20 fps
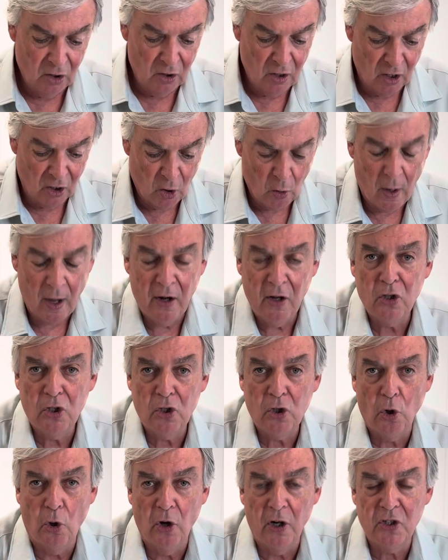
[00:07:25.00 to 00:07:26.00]
go out and
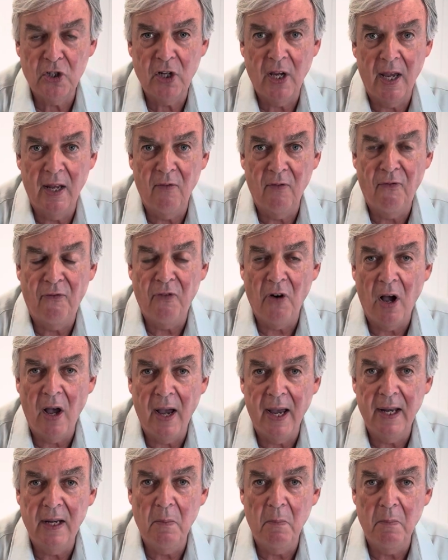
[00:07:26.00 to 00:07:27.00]
search and
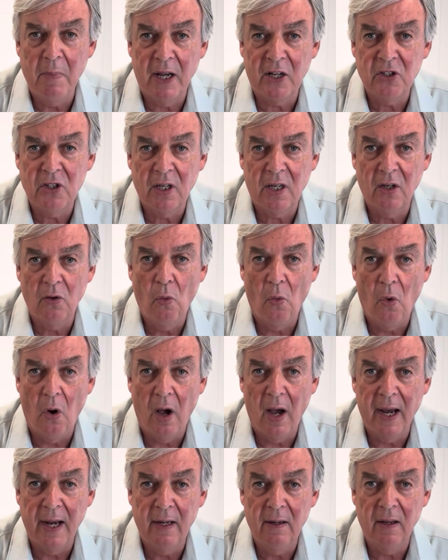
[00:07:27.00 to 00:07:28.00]
find Mexican
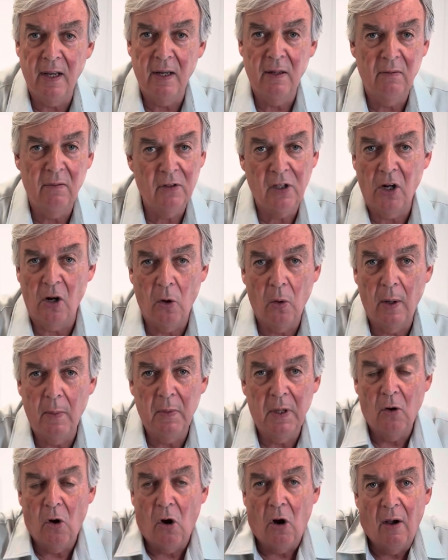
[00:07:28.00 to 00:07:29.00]
wine.
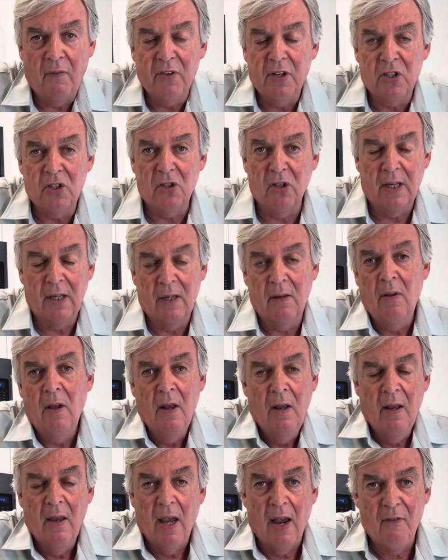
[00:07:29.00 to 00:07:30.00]
And, obviously
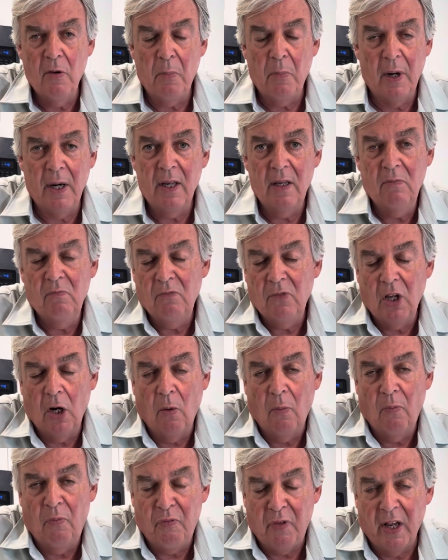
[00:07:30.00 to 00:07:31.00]
everybody,
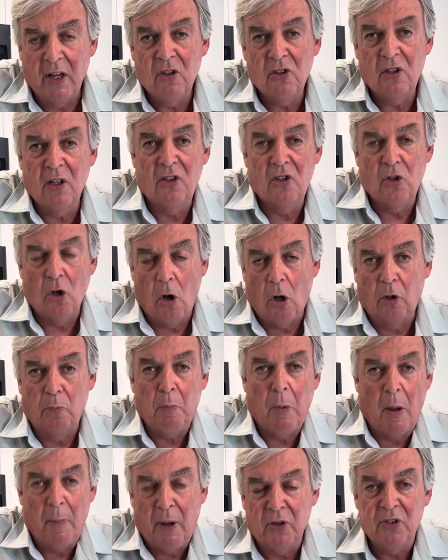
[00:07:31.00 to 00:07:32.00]
thinks it's all
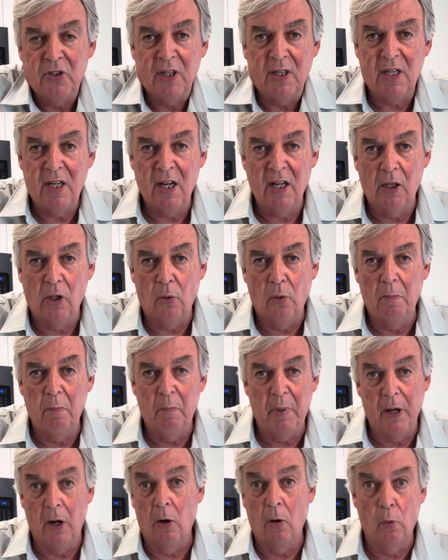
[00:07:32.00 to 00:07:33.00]
about tequila and
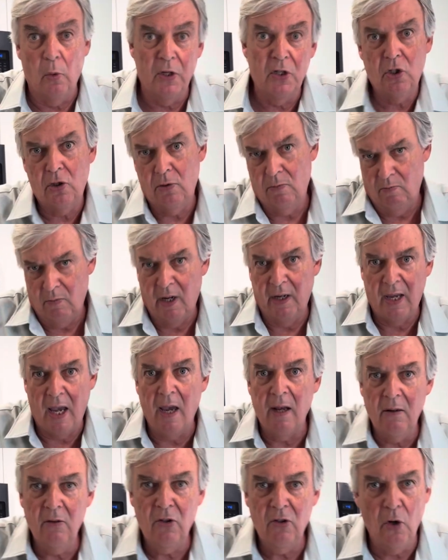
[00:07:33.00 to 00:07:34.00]
beer, which,
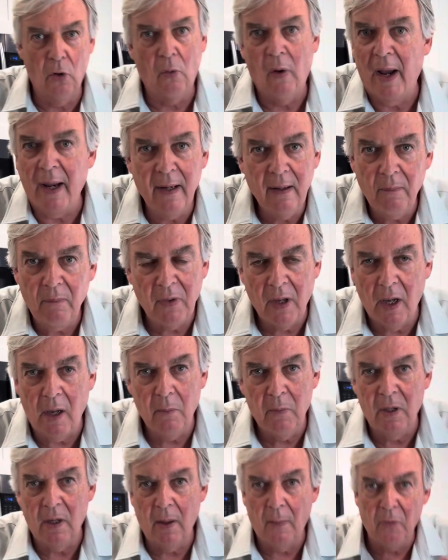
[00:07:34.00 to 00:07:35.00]
again, you're right.
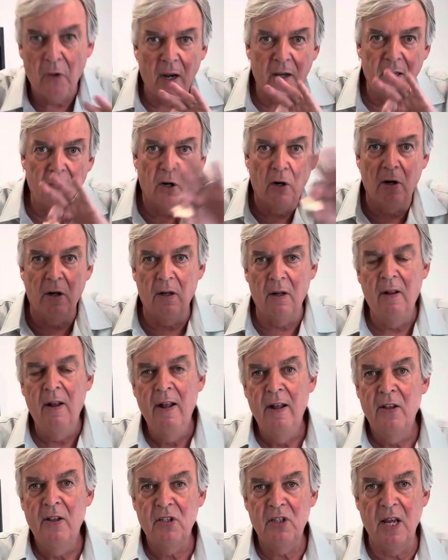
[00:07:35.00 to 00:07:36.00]
I'm not here to
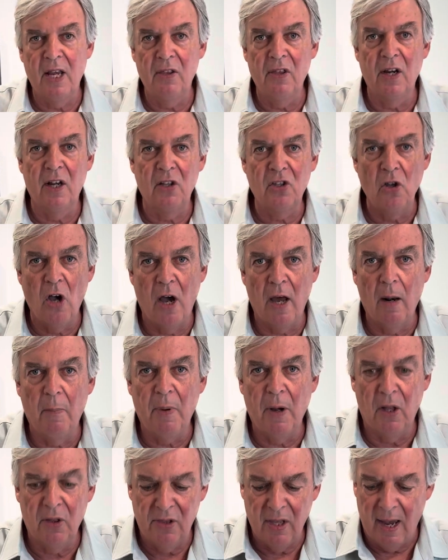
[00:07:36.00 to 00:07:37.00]
say that it's not
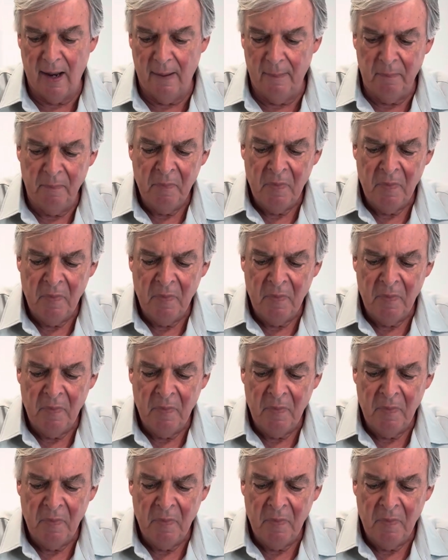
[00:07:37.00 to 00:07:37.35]
about that.